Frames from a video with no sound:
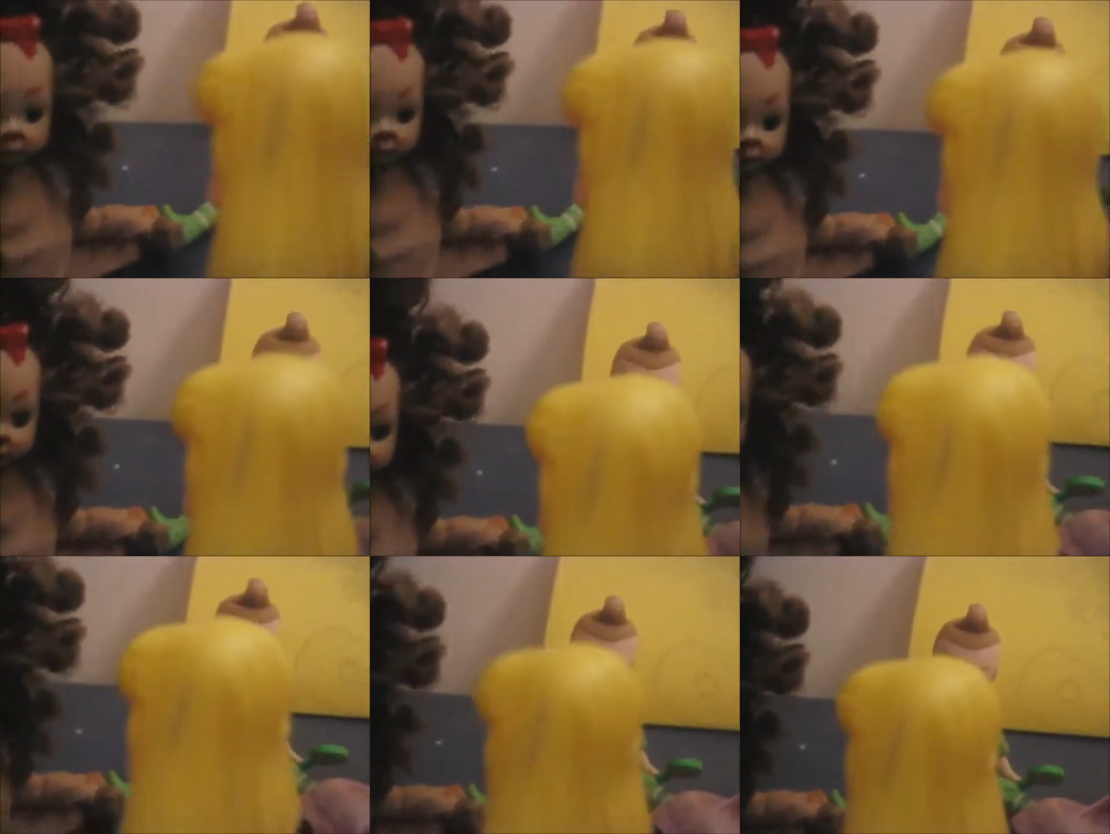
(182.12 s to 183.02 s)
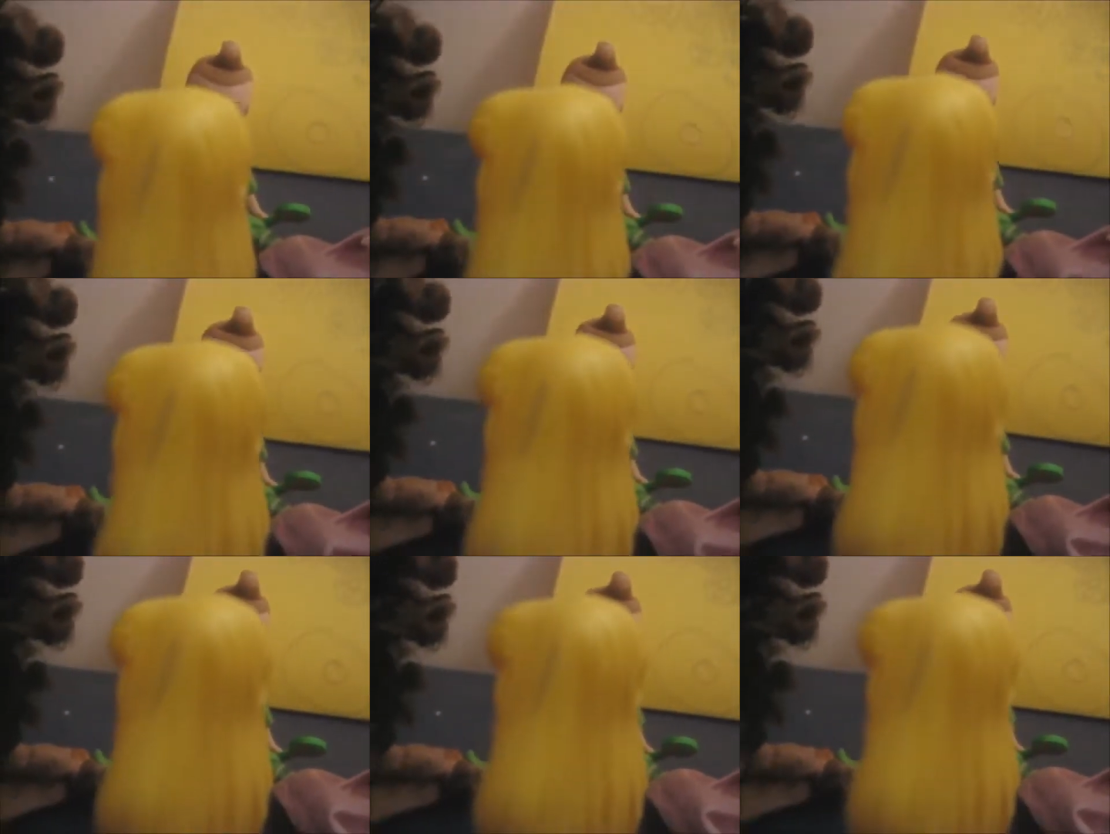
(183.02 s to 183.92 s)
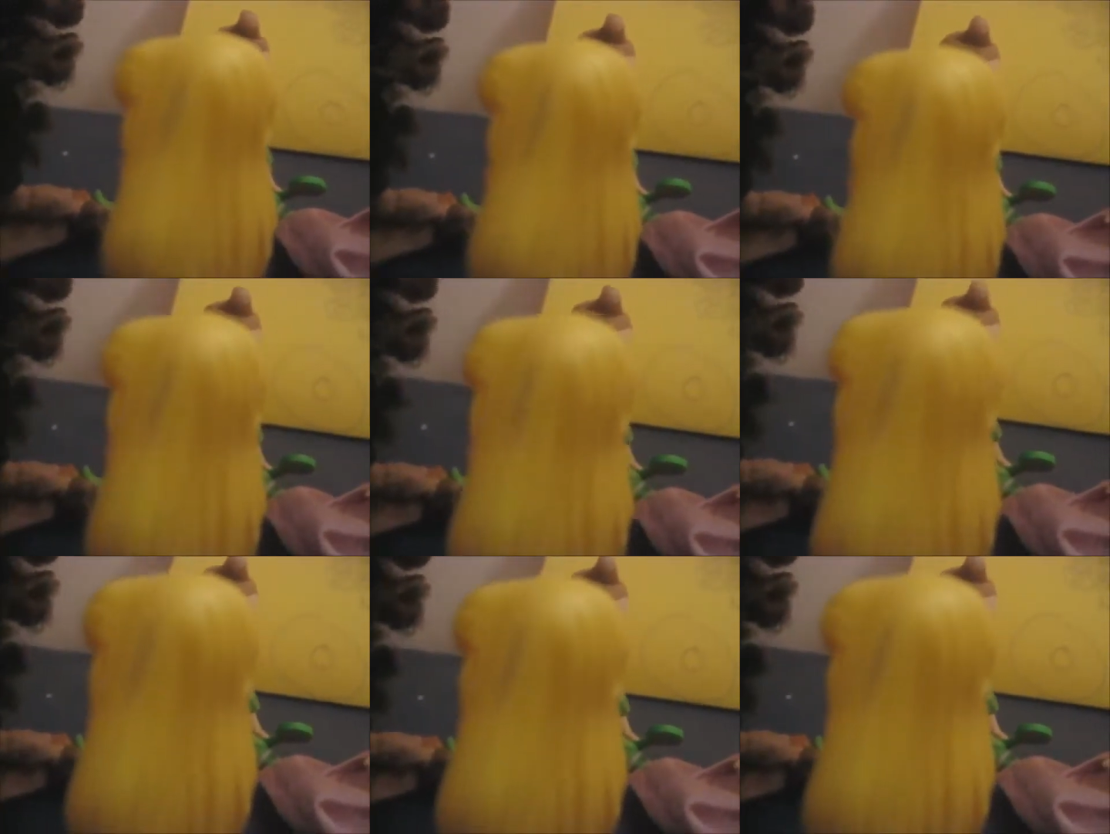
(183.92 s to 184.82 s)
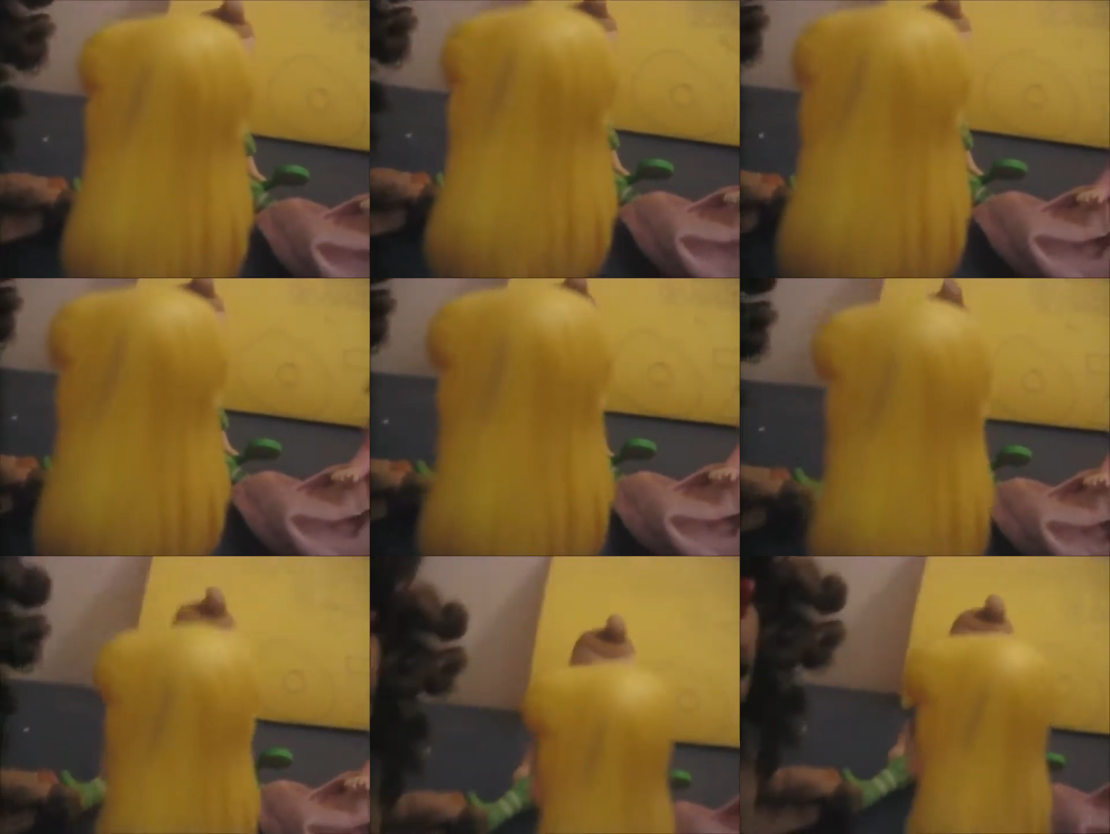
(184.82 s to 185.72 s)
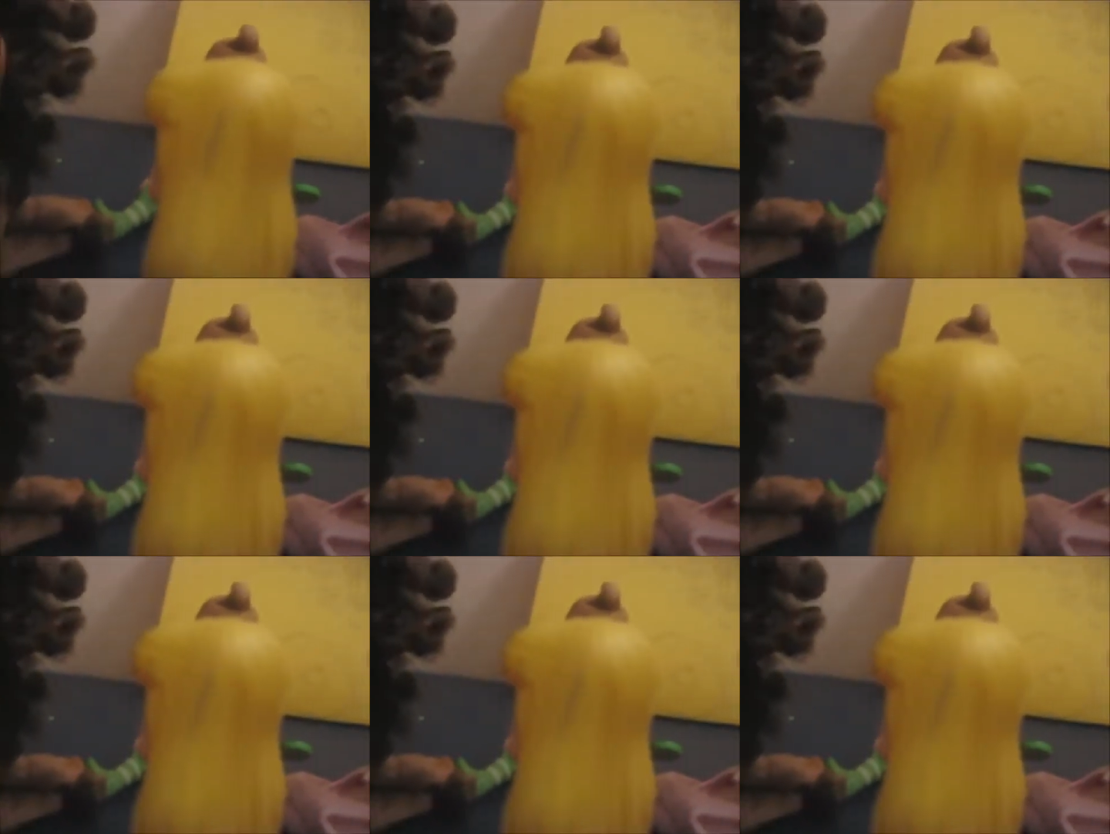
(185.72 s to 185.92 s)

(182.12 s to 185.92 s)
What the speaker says: Nobody's mouth can be seen.